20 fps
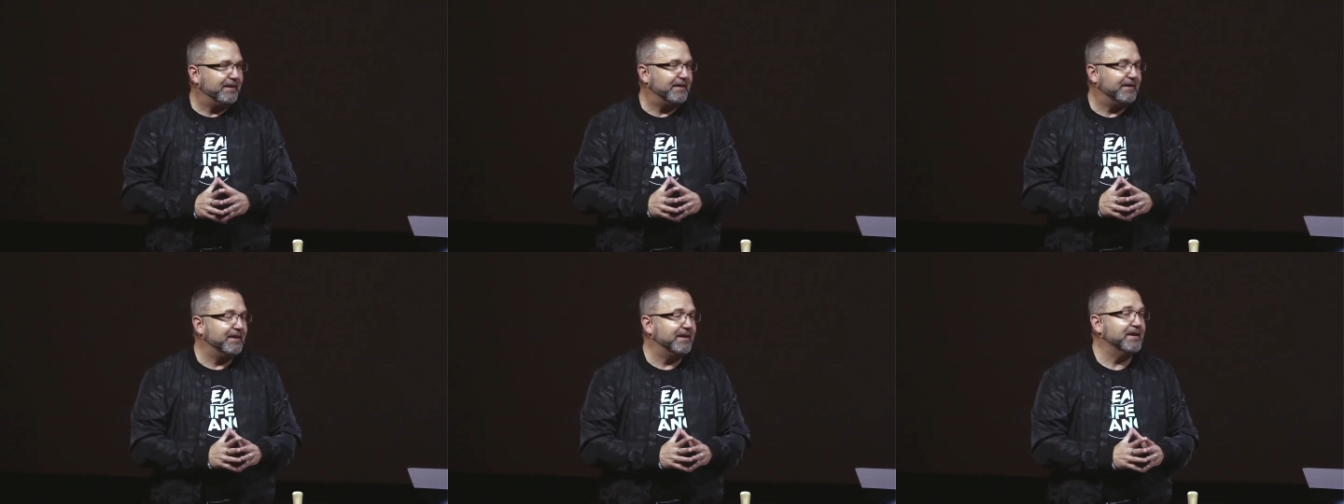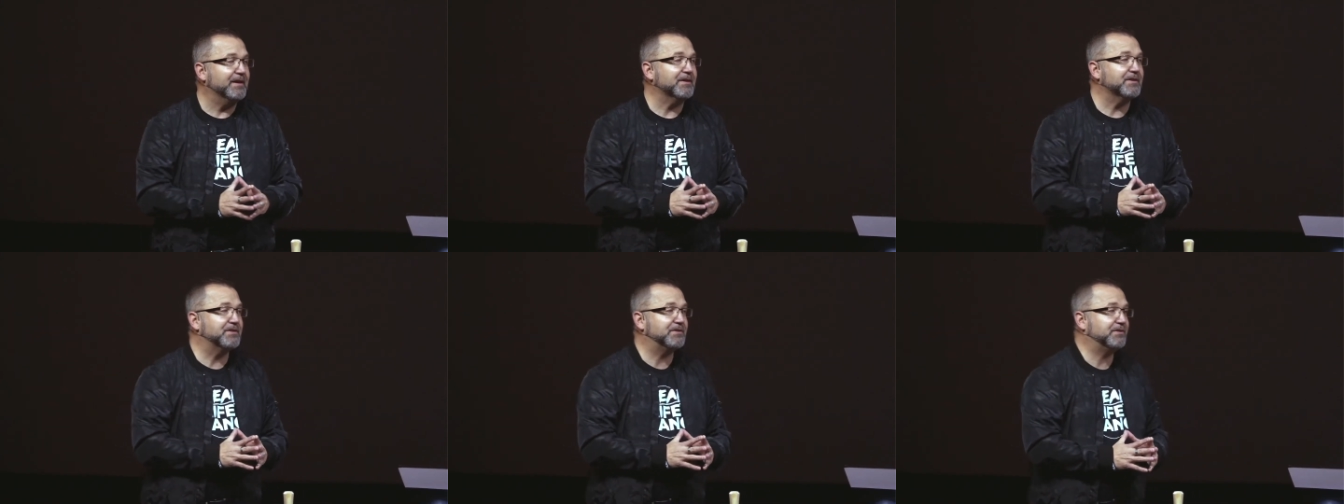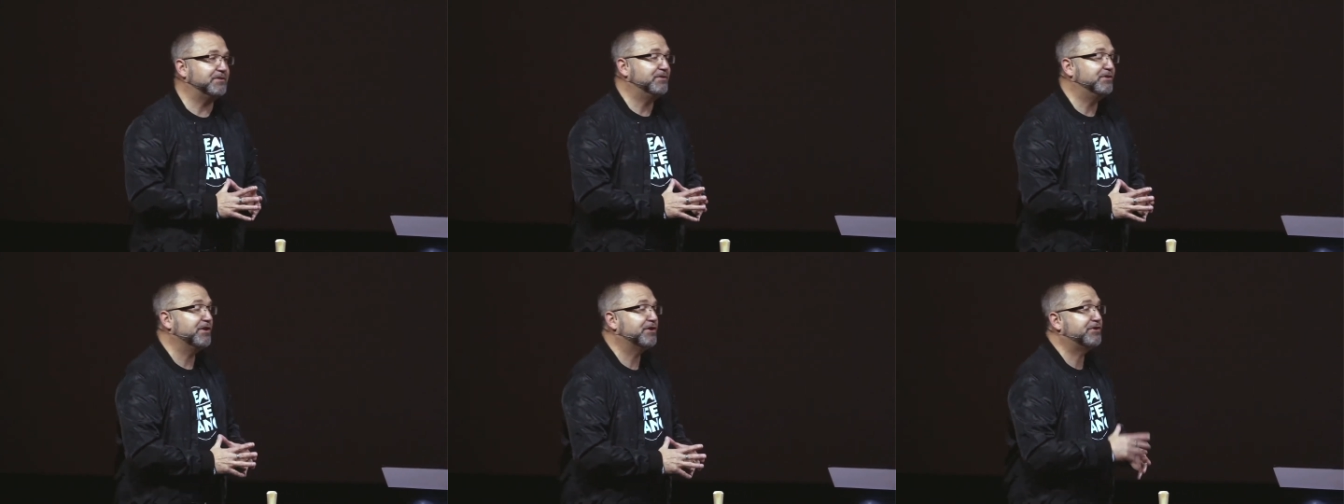is
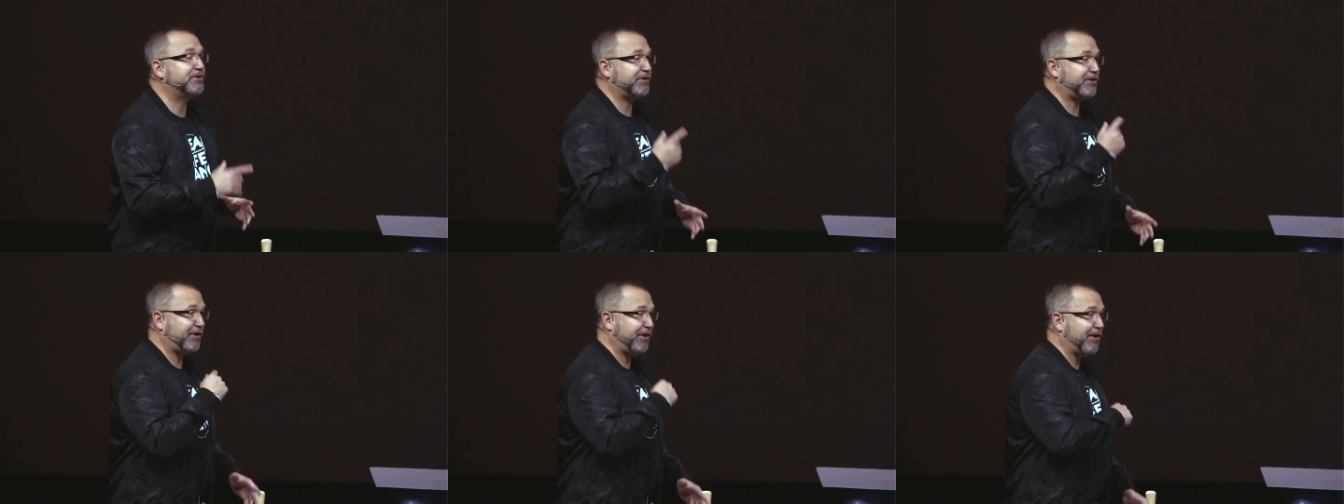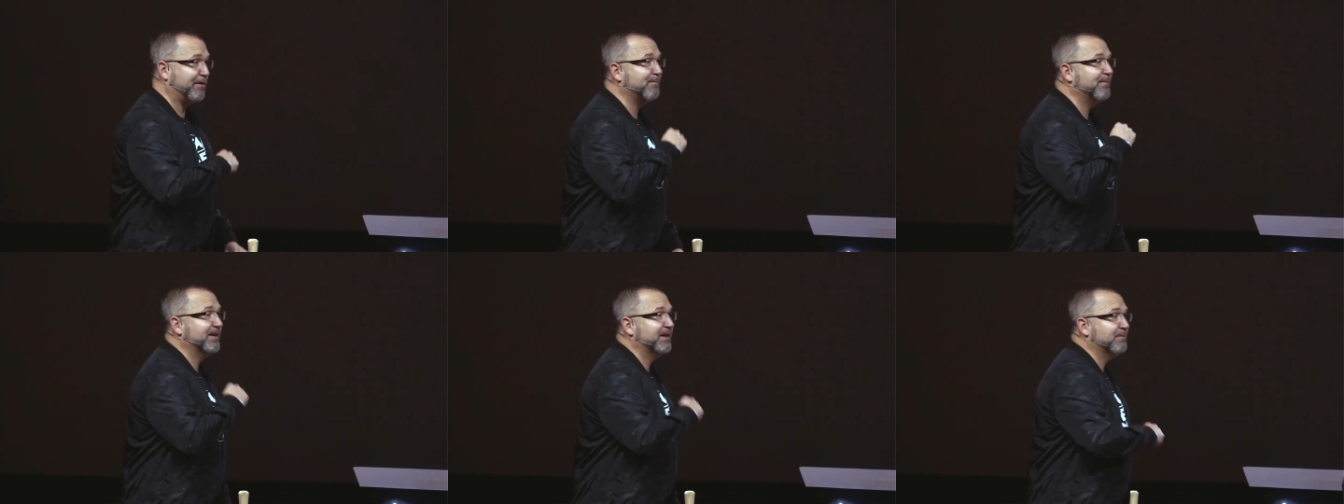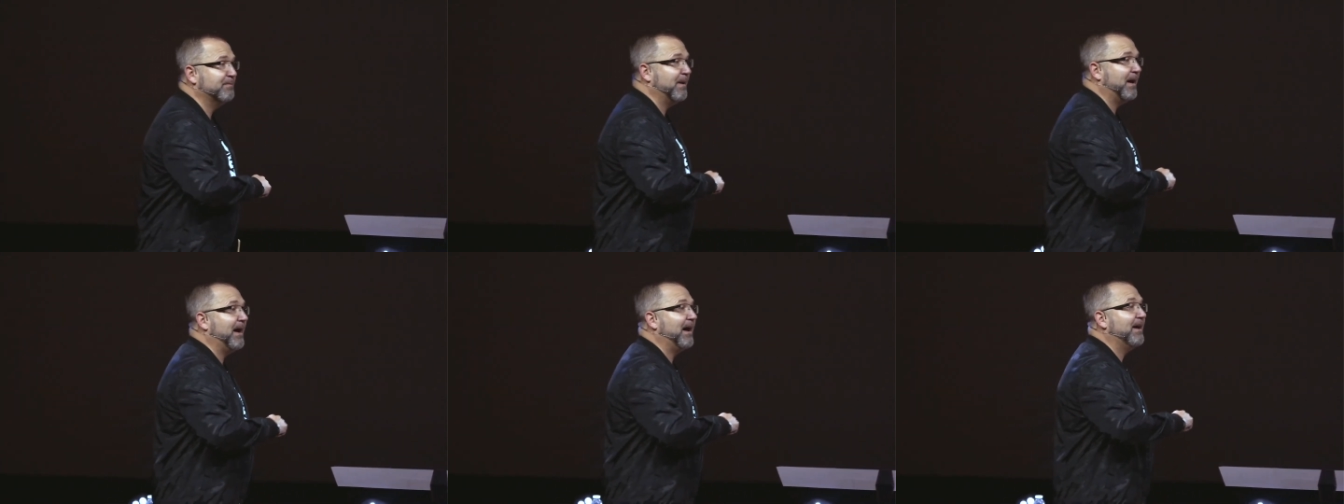
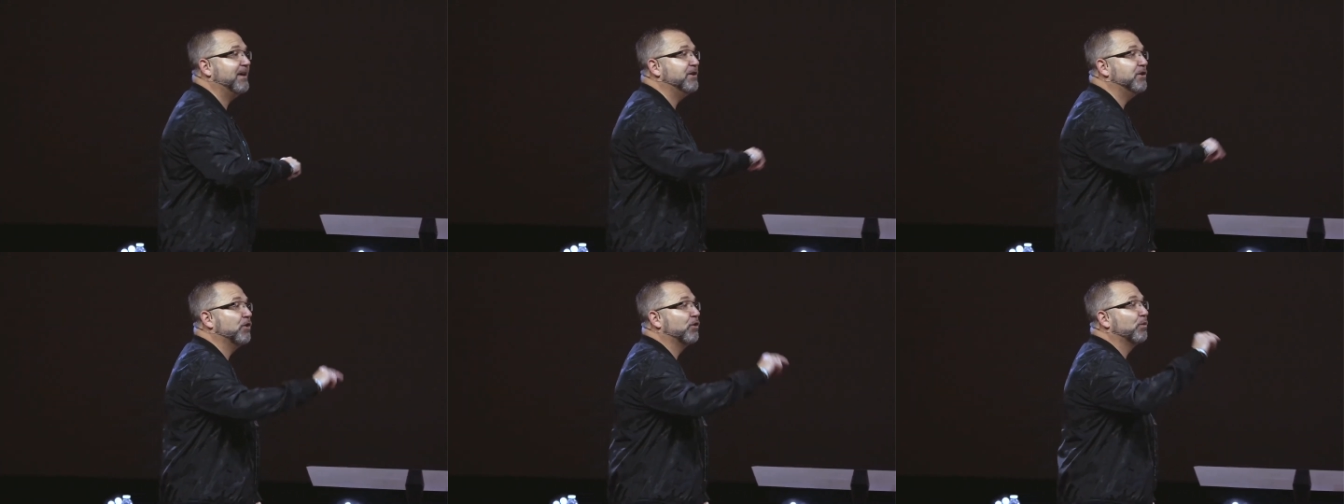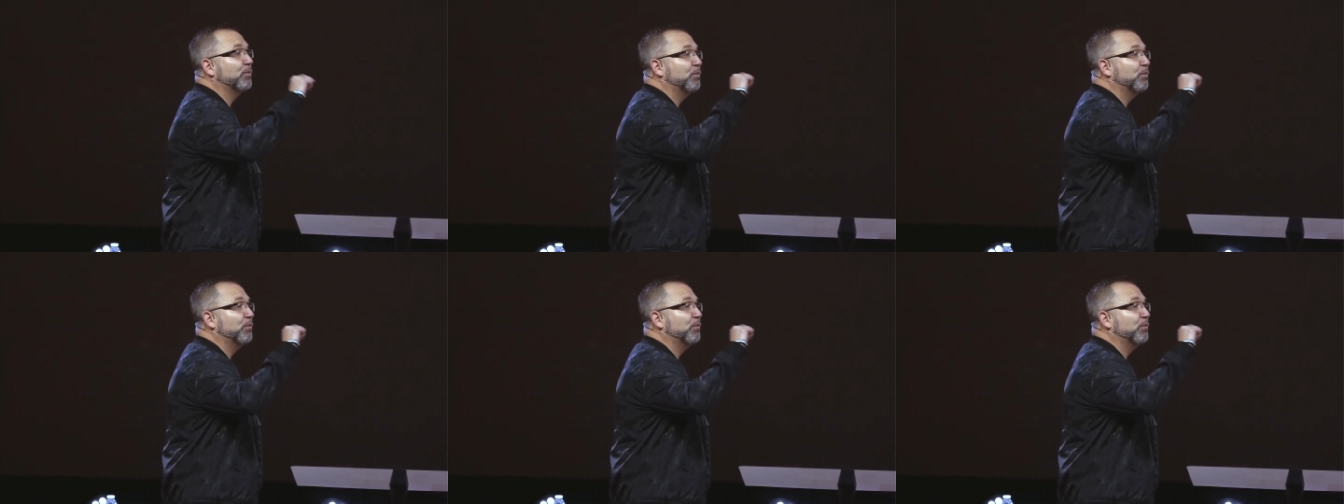determined by your